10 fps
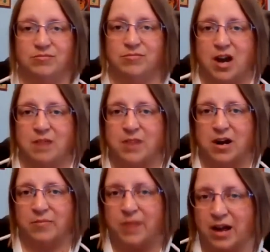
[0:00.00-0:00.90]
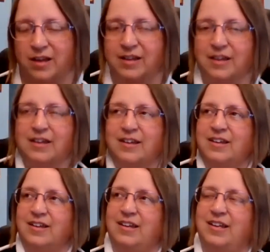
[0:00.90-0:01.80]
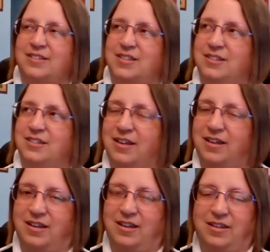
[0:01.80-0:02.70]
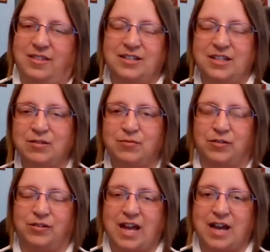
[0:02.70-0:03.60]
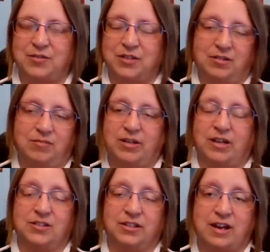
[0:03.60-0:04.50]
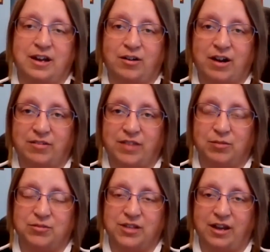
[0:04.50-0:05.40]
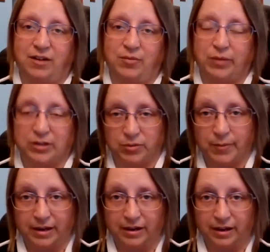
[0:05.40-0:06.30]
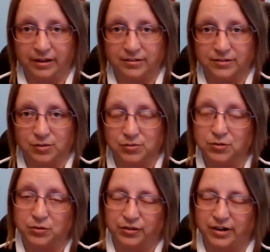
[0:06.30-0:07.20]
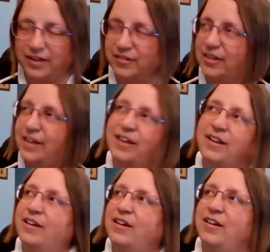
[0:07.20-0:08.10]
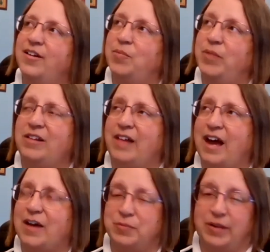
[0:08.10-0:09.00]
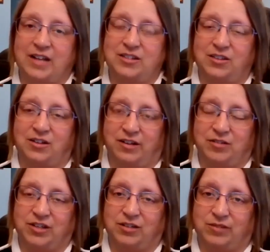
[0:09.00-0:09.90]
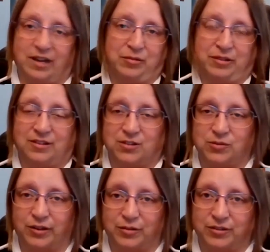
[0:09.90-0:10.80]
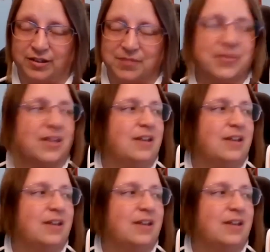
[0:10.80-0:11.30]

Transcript: Meh, meh, meh. It and they did it for laughs, and because of the kind of crowd that was there, we went to a matinee, so it was an older crowd. They laughed, but I sat there and I was like, "Well, I don't think this is very funny."